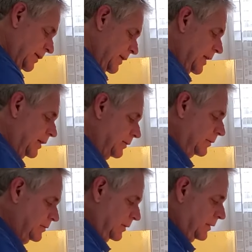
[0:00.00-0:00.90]
You know,
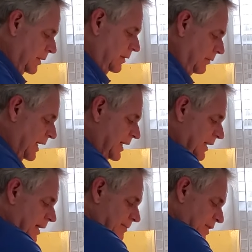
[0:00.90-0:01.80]
let
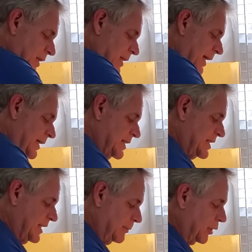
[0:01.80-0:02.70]
it come to like a
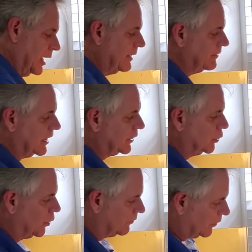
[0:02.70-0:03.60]
simmer. I've got it
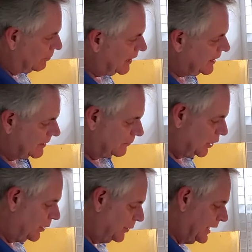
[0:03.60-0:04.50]
over a
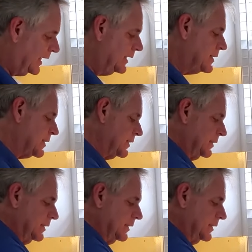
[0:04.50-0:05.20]
medium-low heat.